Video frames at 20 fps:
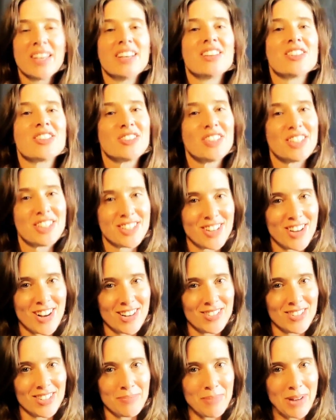So let's
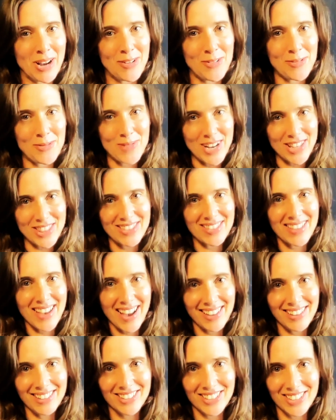talk about what
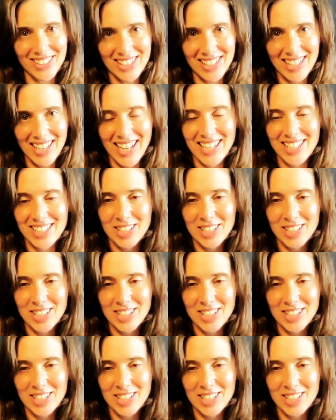that looks like.